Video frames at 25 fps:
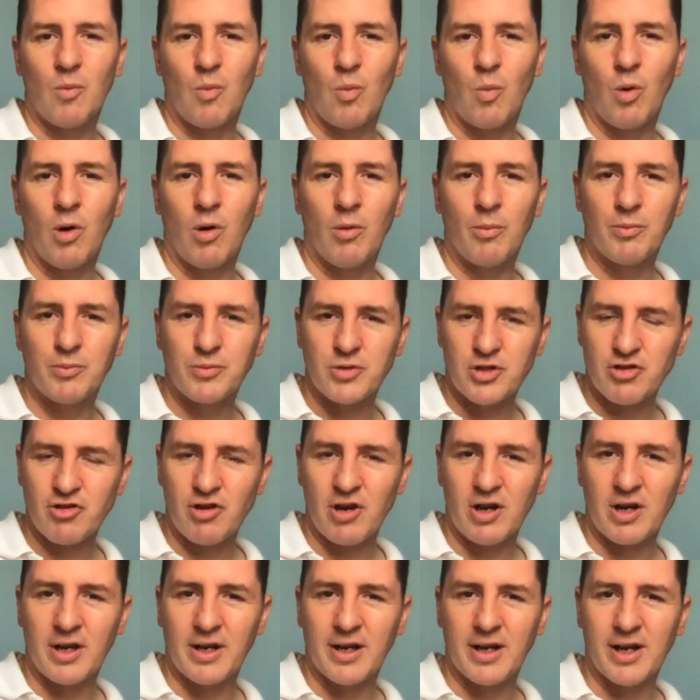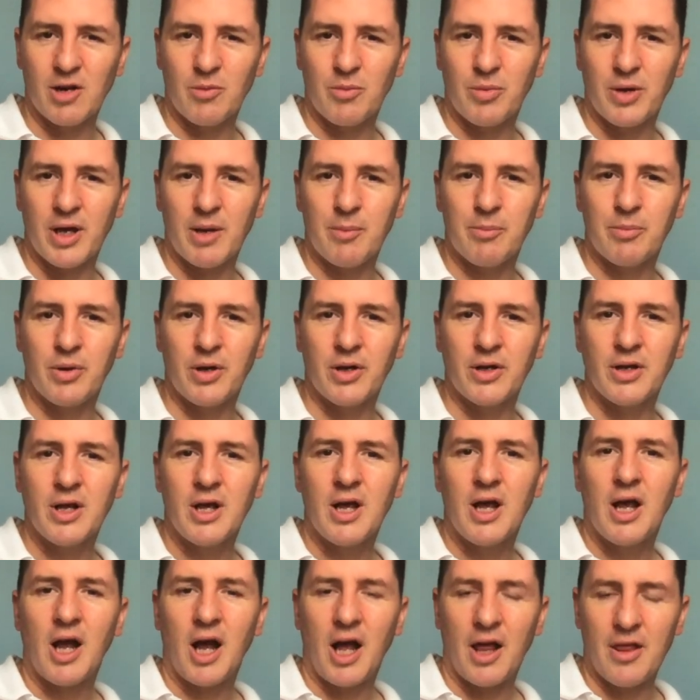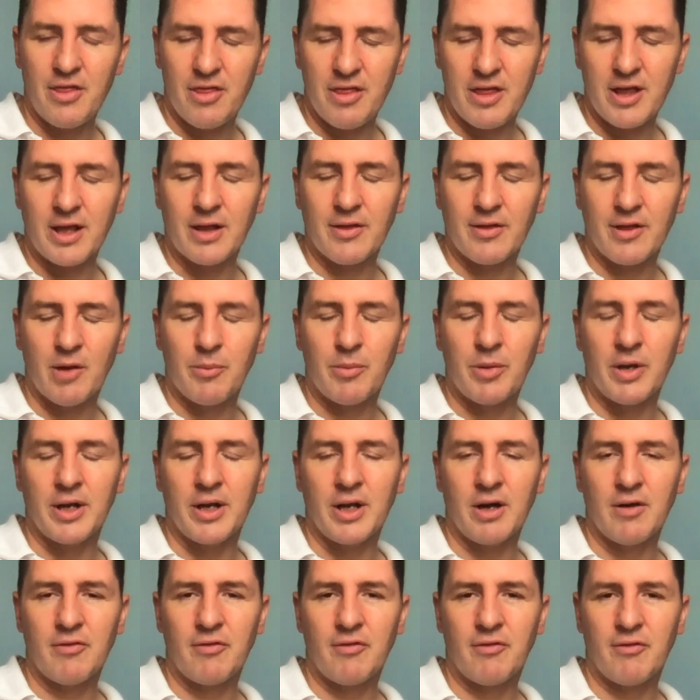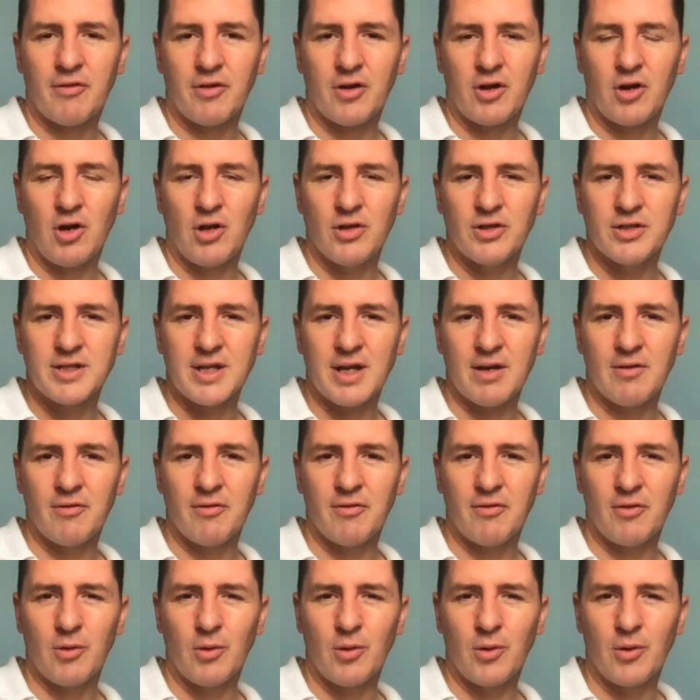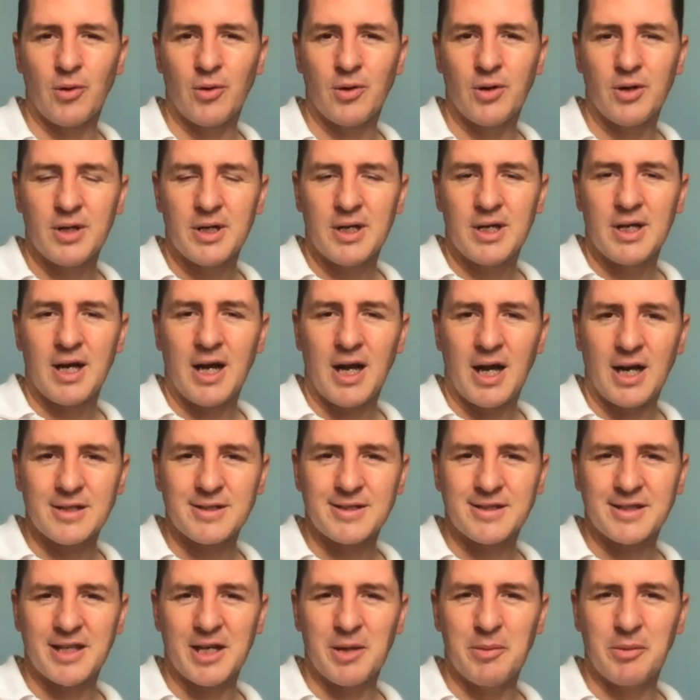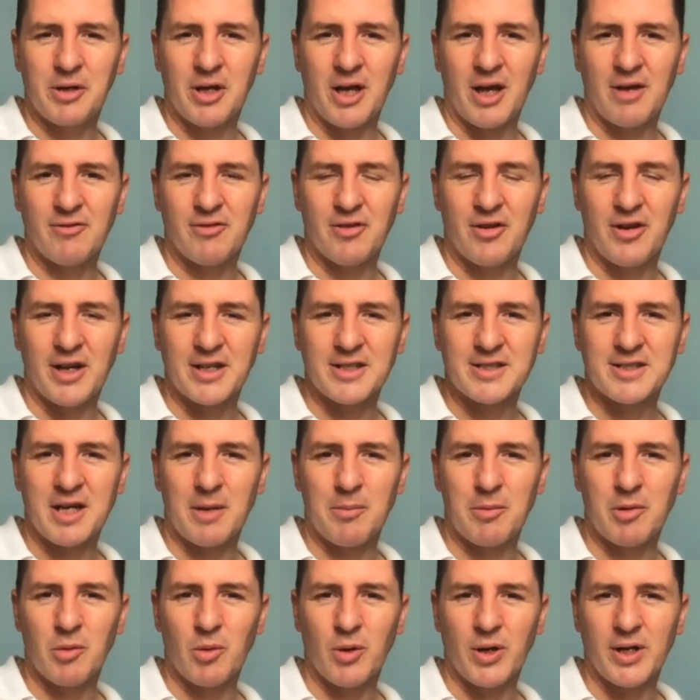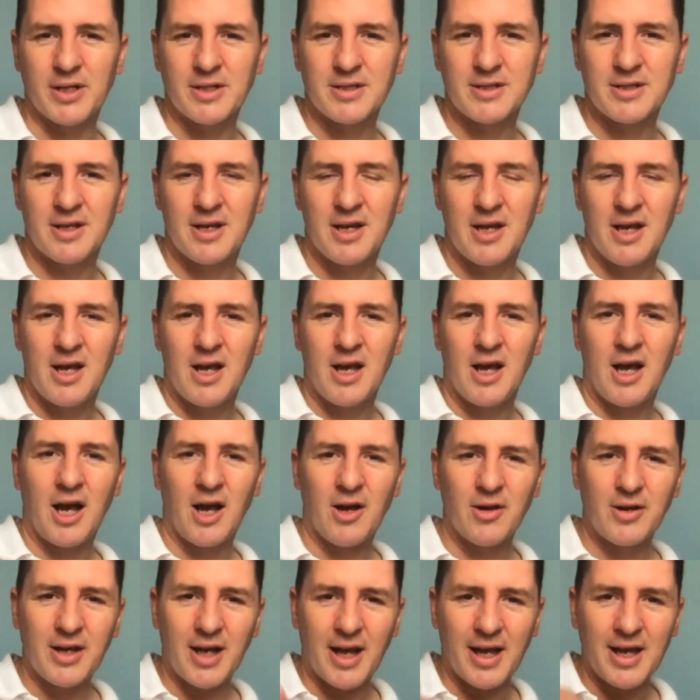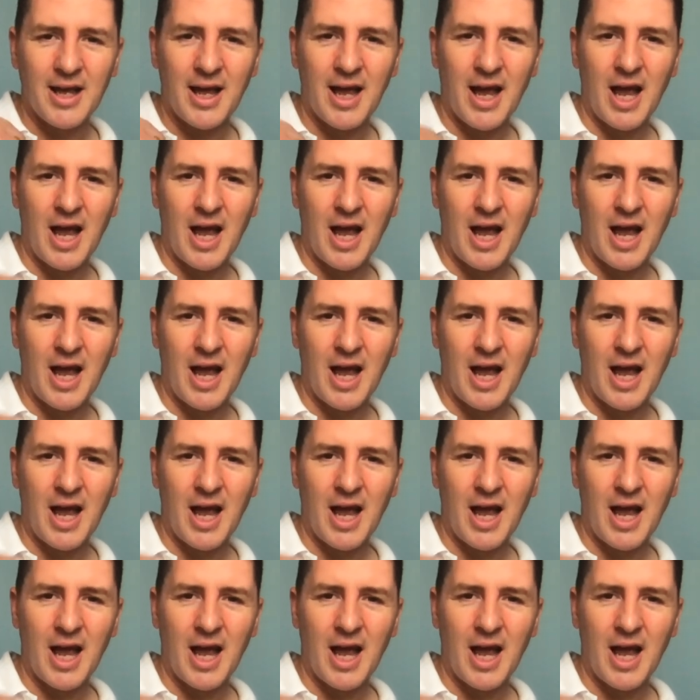we'll struggle a little bit, but I think there'll be enough content for us to keep going for the next couple of weeks. Okay,